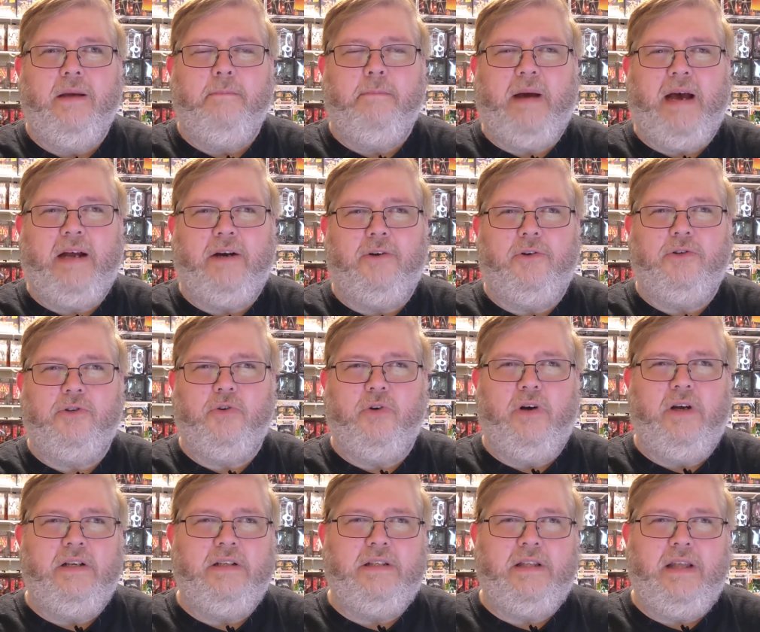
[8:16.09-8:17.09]
battle
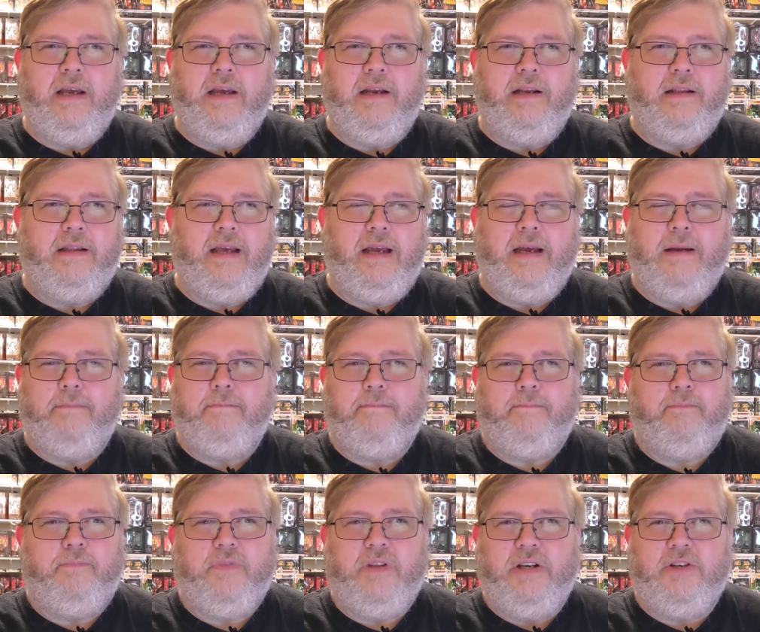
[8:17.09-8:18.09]
droids.
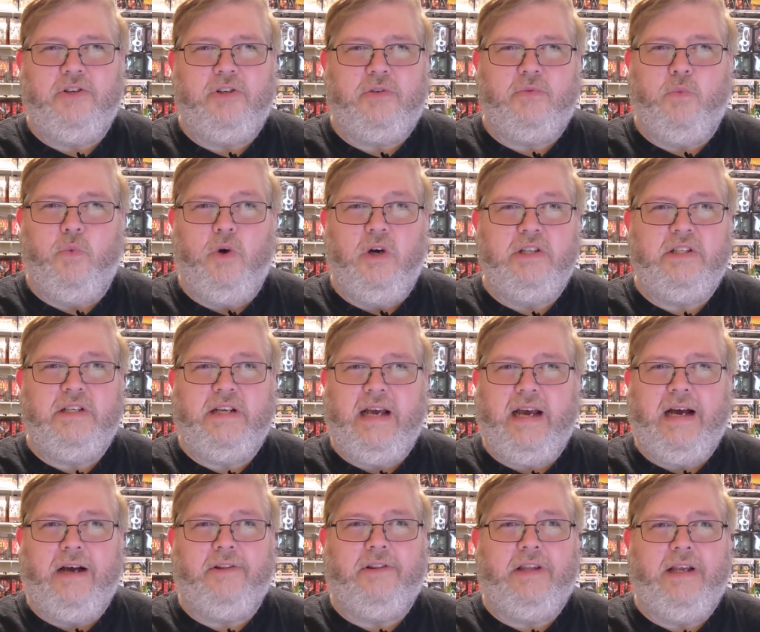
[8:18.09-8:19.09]
They just wussed
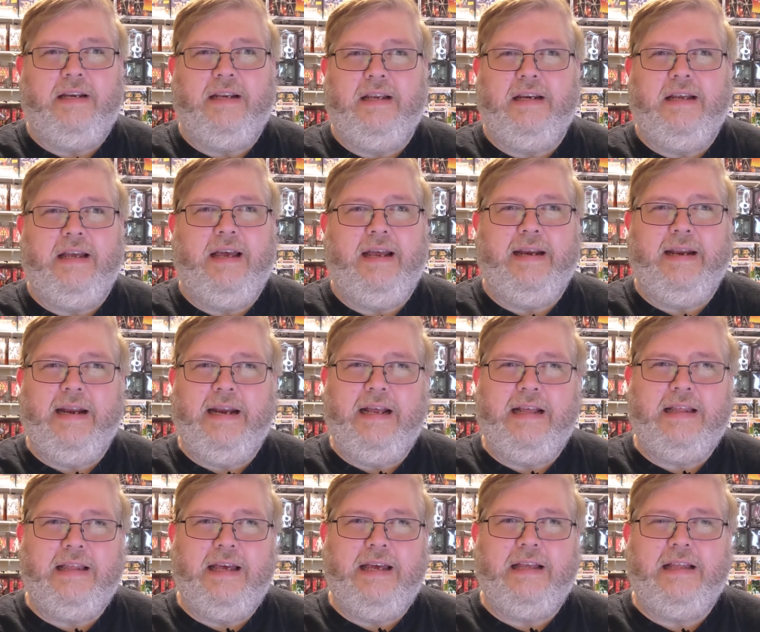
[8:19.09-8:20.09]
out. They didn't hit
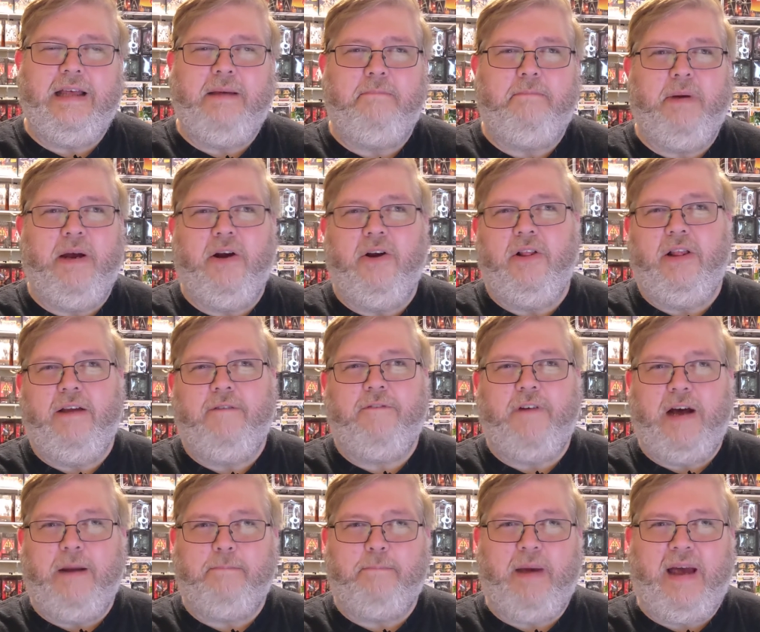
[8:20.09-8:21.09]
anything. They barely
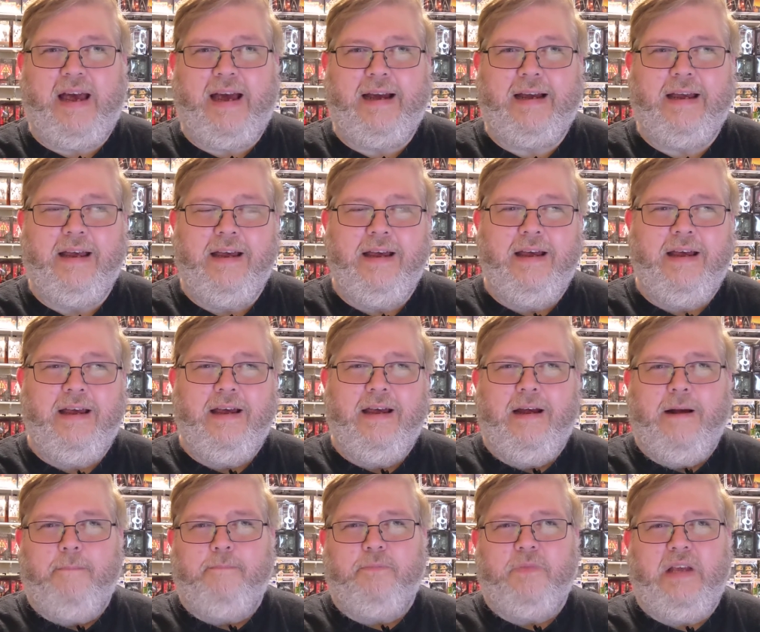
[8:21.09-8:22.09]
fought back.
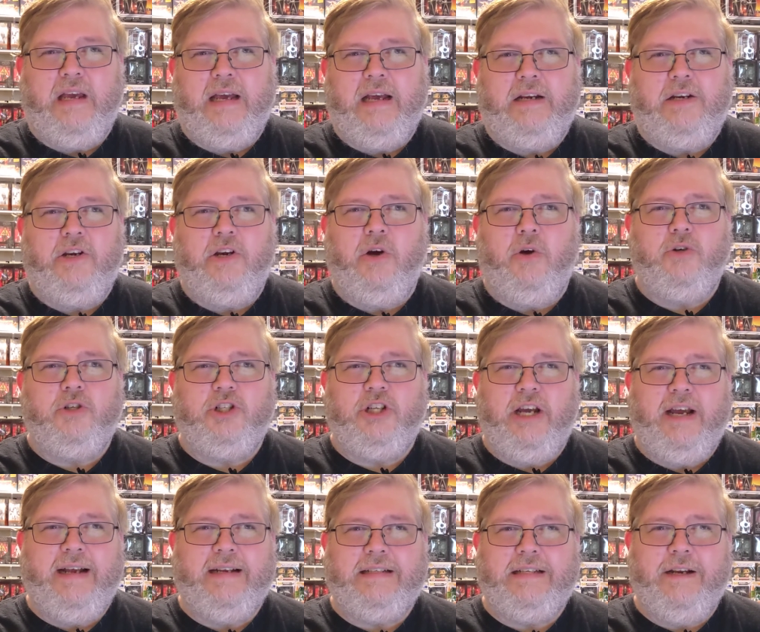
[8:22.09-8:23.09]
They had no
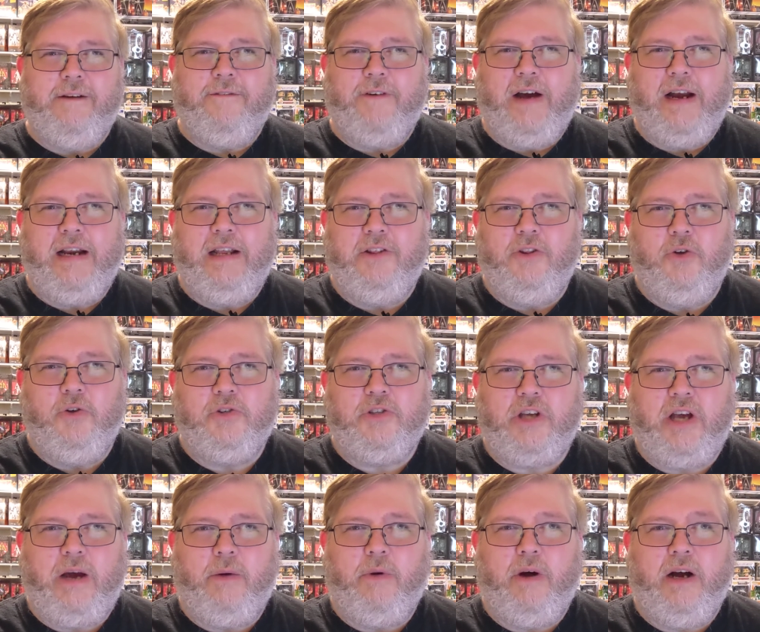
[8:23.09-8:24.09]
chance in fighting Luke
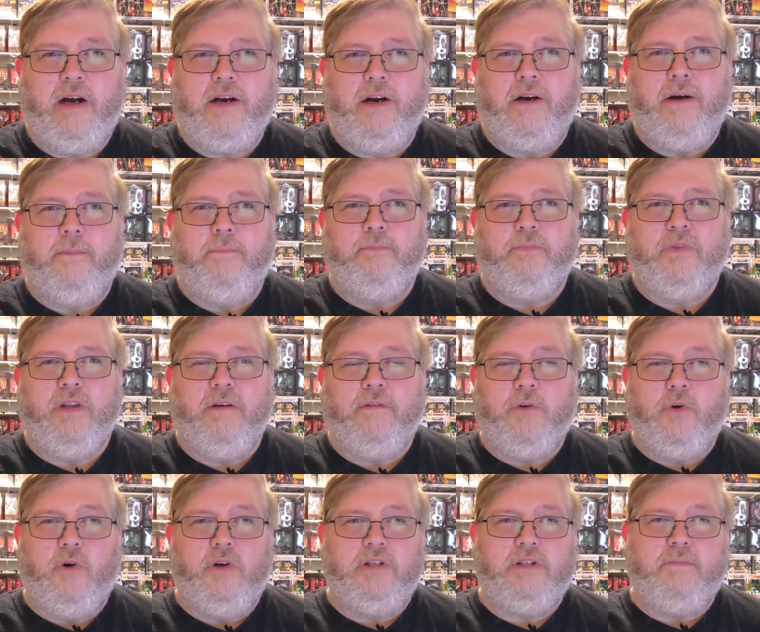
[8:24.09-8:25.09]
Skywalker, of
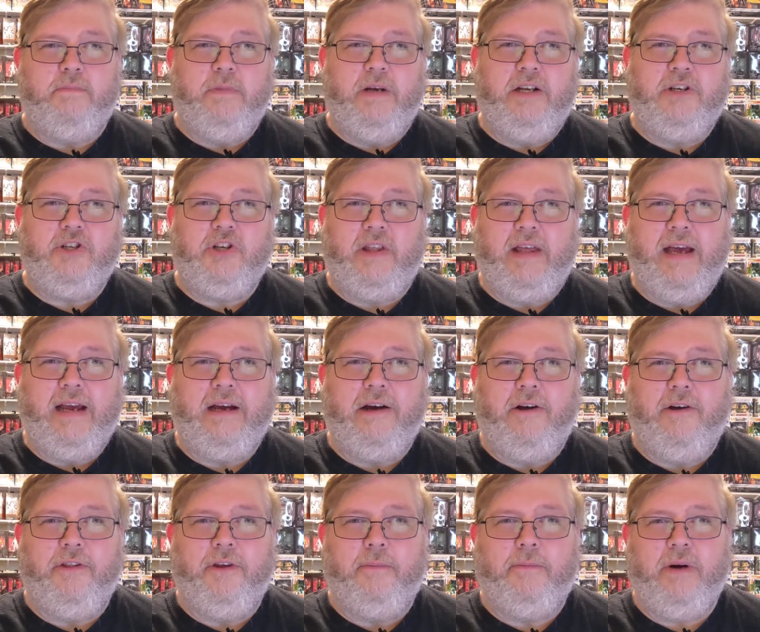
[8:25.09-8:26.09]
course, much like
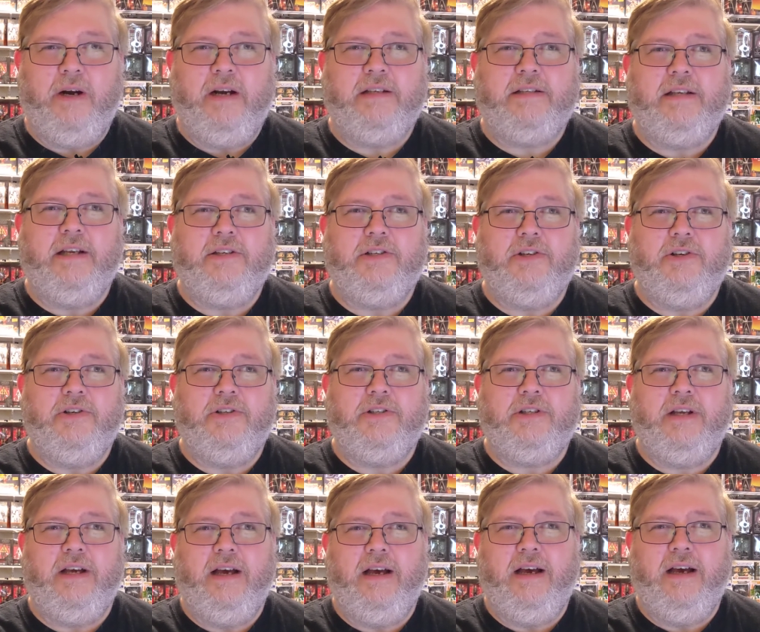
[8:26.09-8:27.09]
all their predecessors
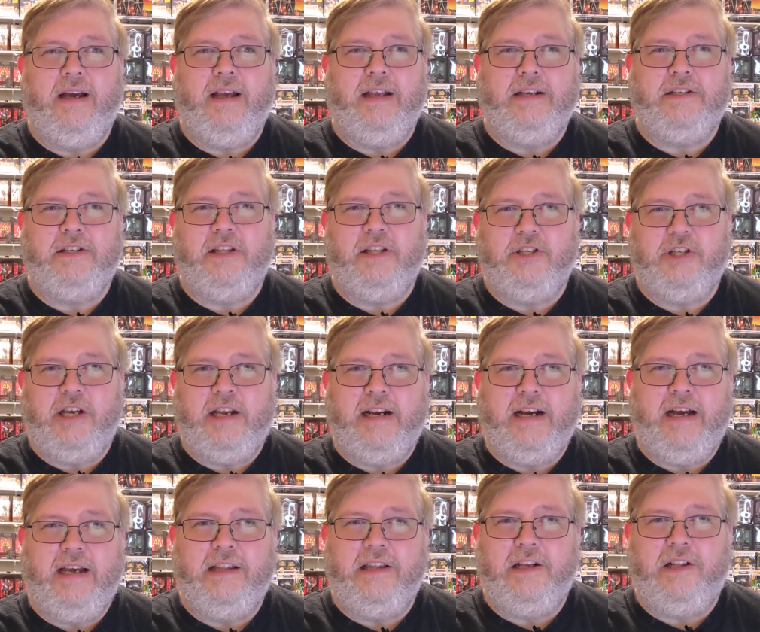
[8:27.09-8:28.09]
against the
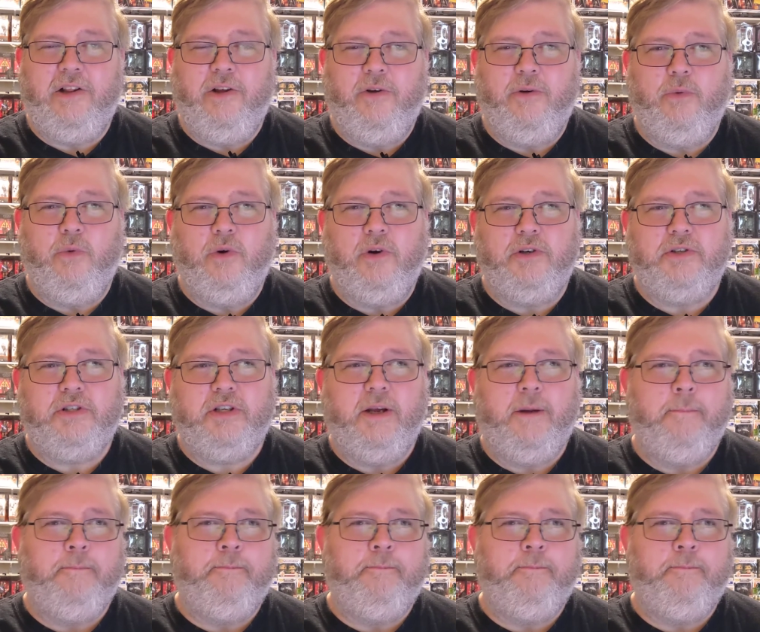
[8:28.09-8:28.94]
Jedi in the Clone Wars.